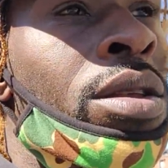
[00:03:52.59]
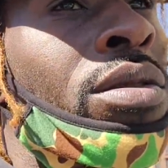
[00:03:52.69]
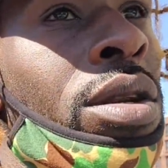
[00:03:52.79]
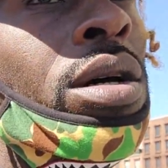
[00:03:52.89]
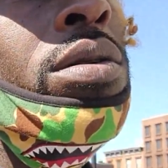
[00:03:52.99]

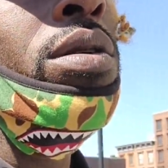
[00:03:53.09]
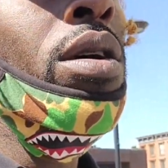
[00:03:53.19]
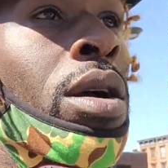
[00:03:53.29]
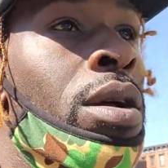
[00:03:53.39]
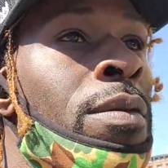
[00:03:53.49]
You know?
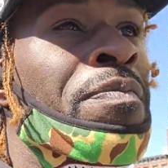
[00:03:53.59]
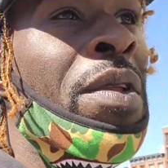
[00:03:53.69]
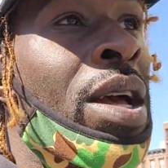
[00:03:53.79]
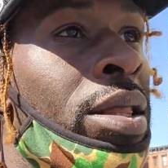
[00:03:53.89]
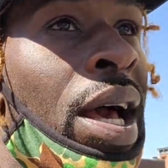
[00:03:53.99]

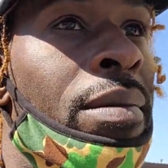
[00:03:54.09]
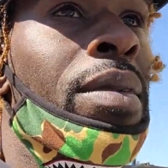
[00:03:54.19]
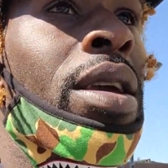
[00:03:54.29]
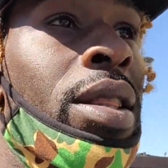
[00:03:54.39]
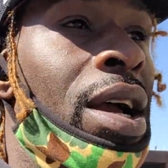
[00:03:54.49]
Like
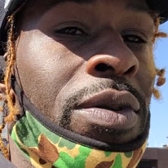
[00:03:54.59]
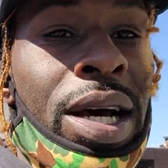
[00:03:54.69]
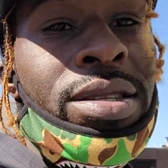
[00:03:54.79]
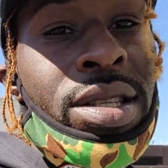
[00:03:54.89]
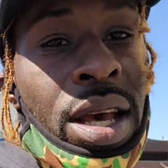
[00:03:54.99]
me, like what
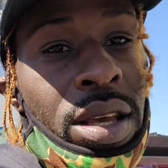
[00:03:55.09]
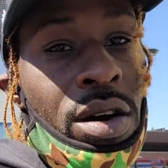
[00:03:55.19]
I said,